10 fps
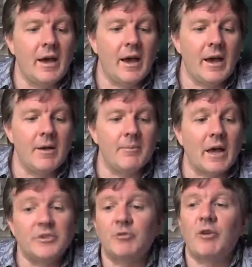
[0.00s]
um,
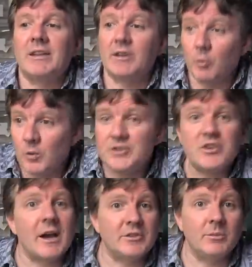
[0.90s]
and to find out
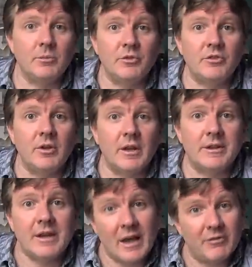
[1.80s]
which items uh,
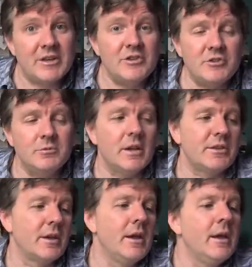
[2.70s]
they have an issue with.